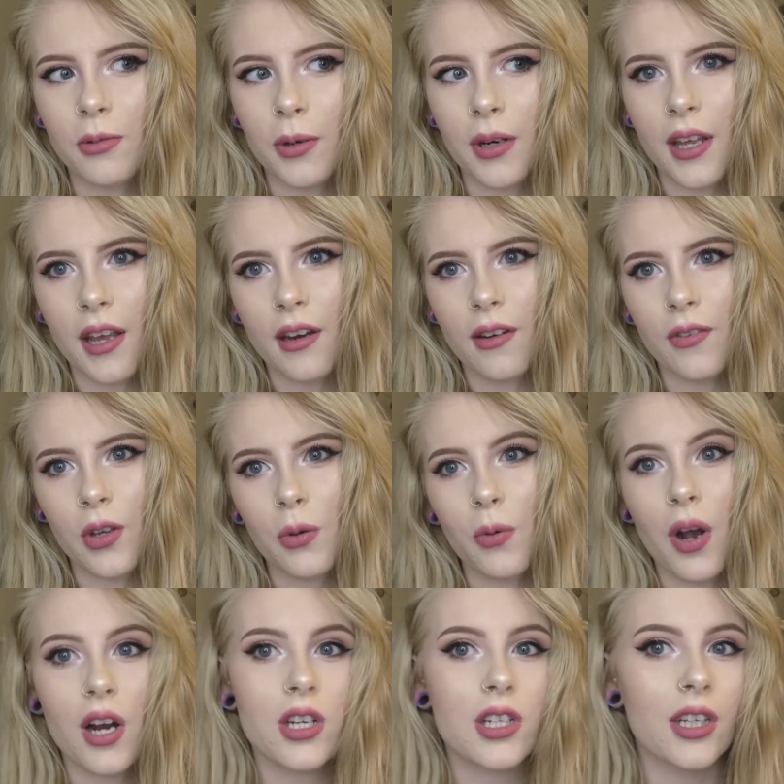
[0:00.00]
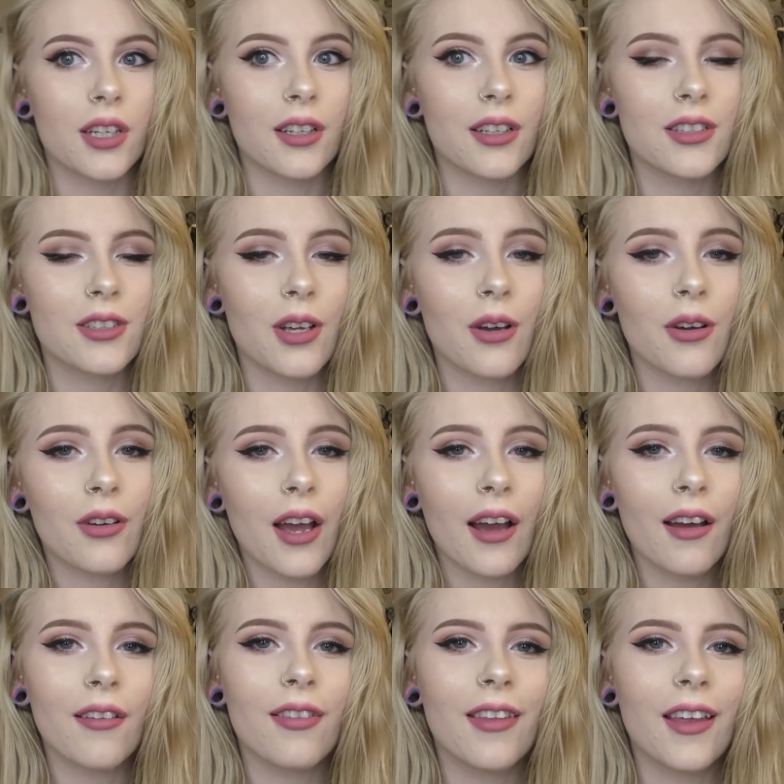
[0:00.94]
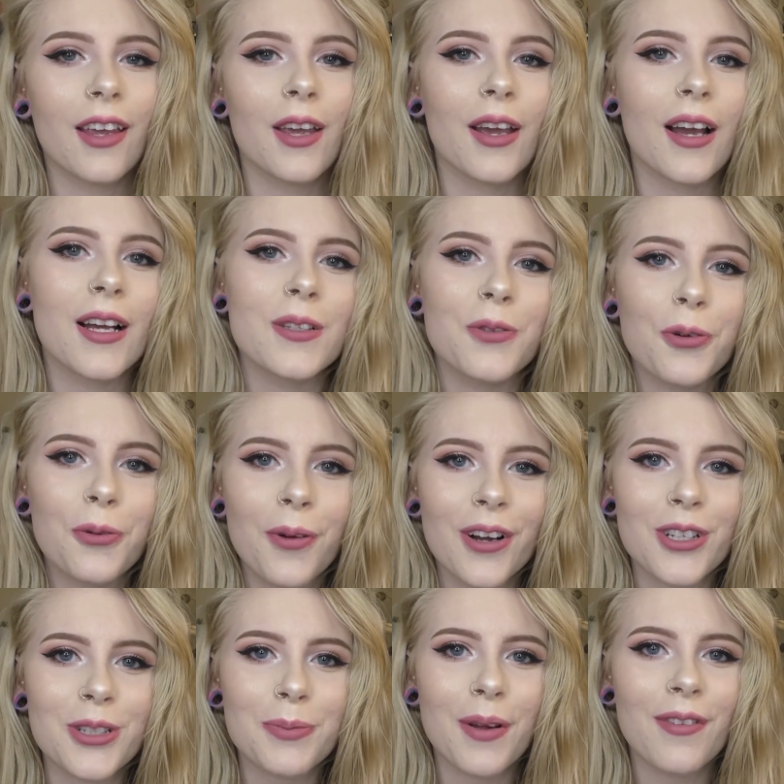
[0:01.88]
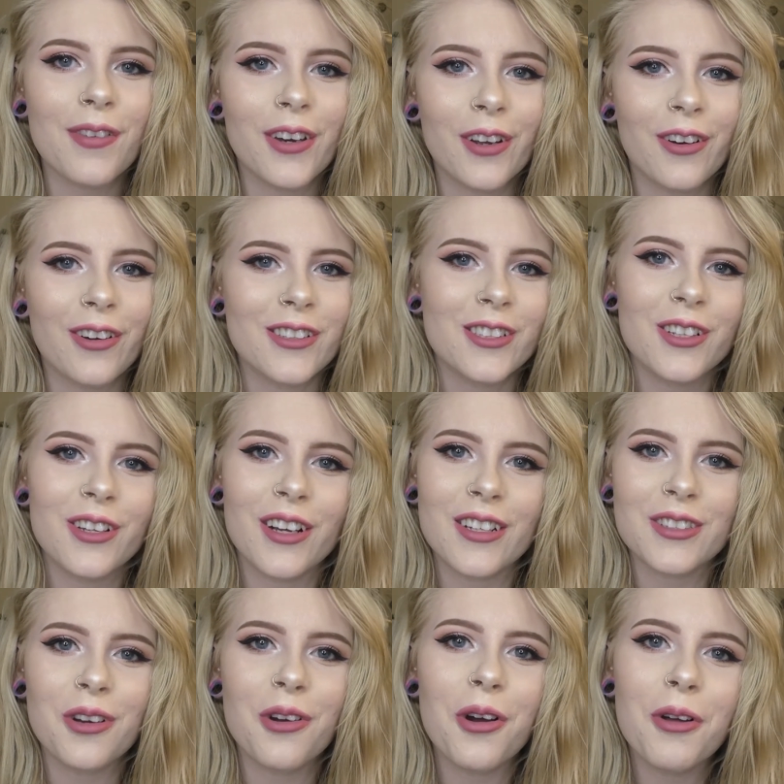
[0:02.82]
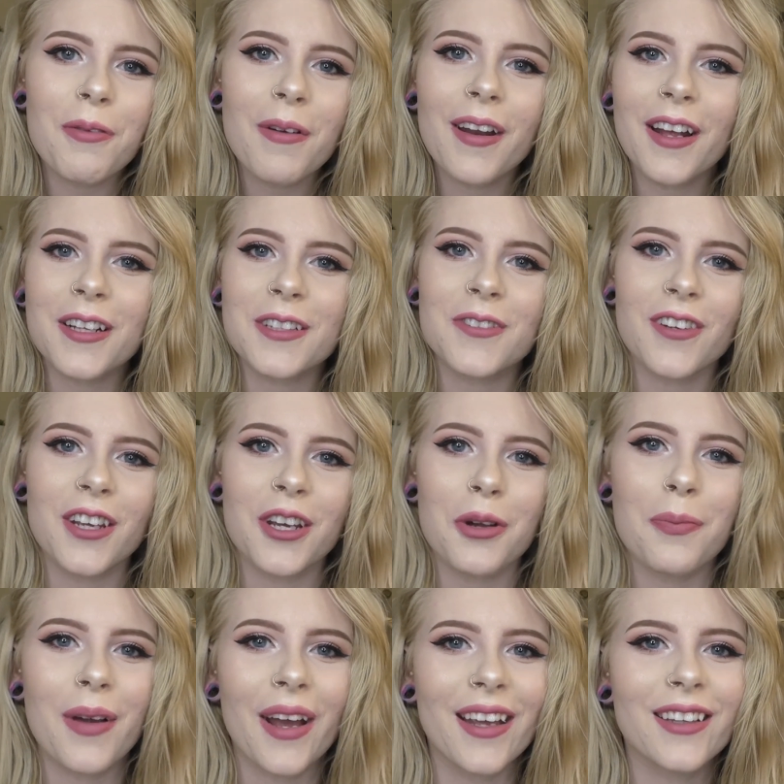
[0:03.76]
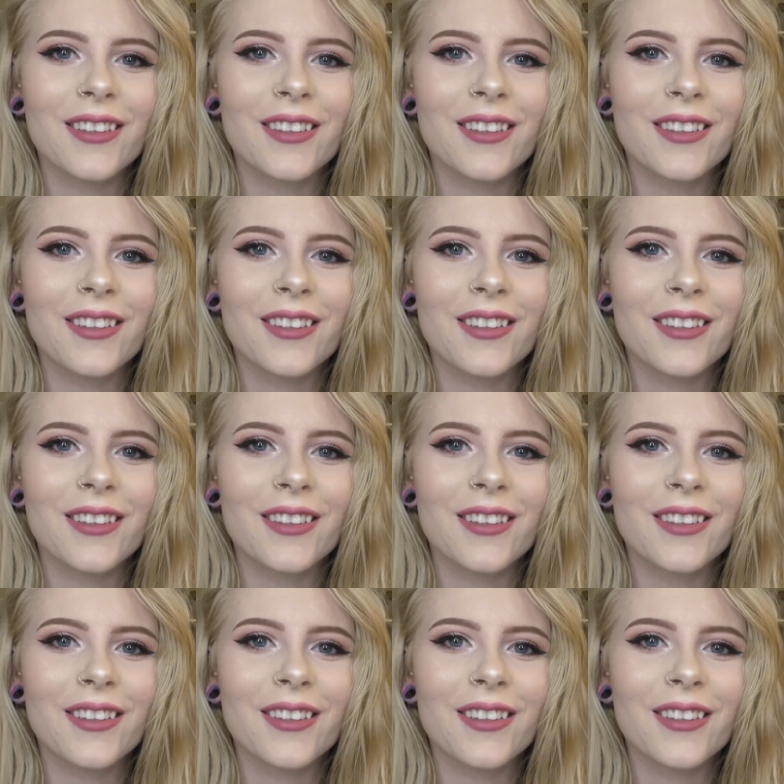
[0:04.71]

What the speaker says: 28 of you watching. So yeah, thank you guys for watching my video. I'll see you guys all in my next video. Bye.